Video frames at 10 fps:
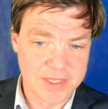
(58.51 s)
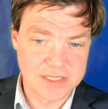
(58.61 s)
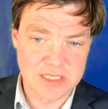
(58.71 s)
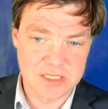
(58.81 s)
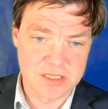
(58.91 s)

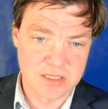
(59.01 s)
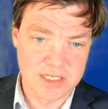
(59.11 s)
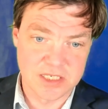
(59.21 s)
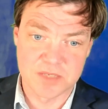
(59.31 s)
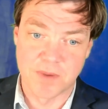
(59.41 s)
This
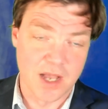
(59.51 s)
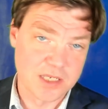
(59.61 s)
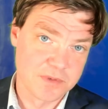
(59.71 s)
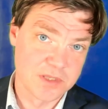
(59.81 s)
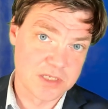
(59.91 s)
is
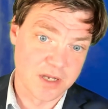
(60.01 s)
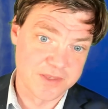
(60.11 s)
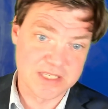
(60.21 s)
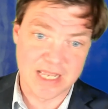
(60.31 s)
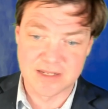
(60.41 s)
possible. This is
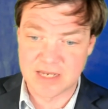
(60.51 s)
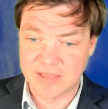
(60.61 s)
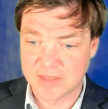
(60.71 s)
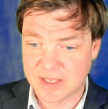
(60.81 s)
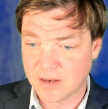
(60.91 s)
called the
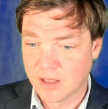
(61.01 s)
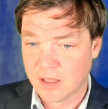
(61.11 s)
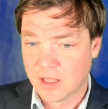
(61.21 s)
Scandinavian.